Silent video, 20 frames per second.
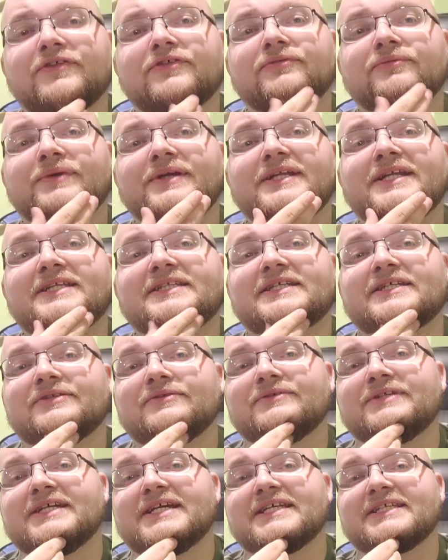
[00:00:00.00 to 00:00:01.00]
3
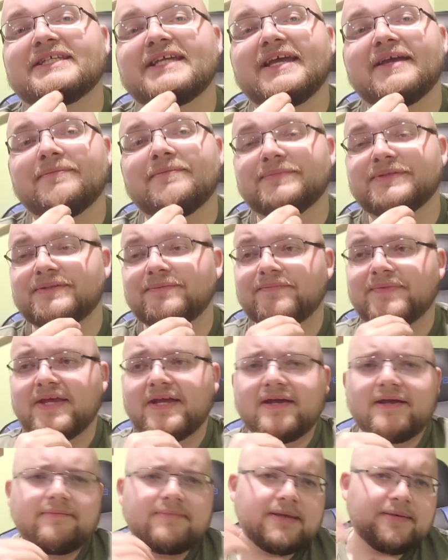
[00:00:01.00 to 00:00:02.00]
Nintendo DS games.
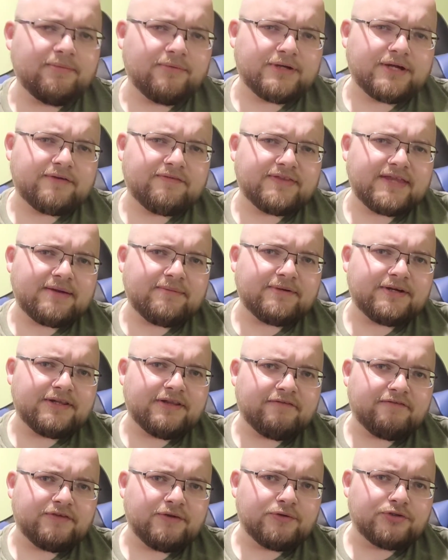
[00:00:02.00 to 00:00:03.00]
Maybe we'll cover that one in
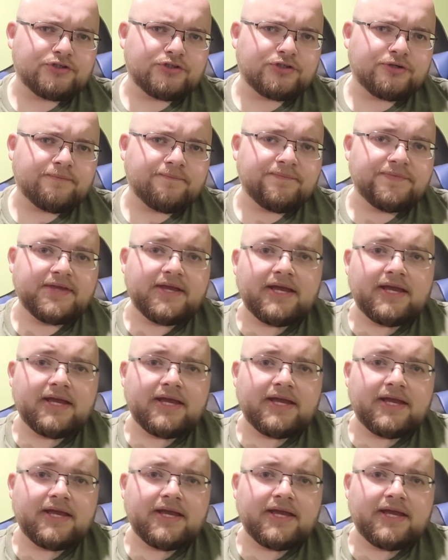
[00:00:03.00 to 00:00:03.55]
the future.